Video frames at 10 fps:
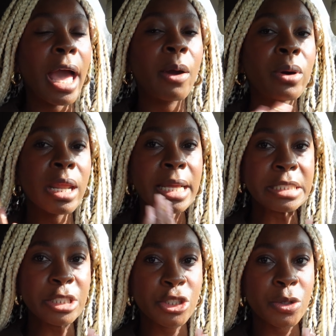And what I
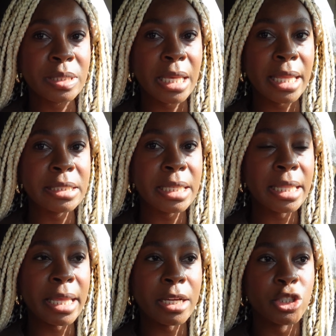like to do is I like to
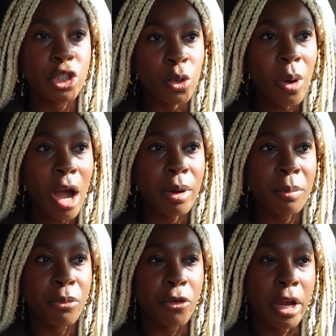take like a two hour
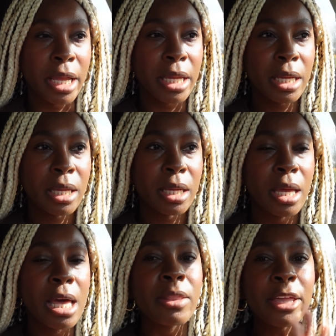break.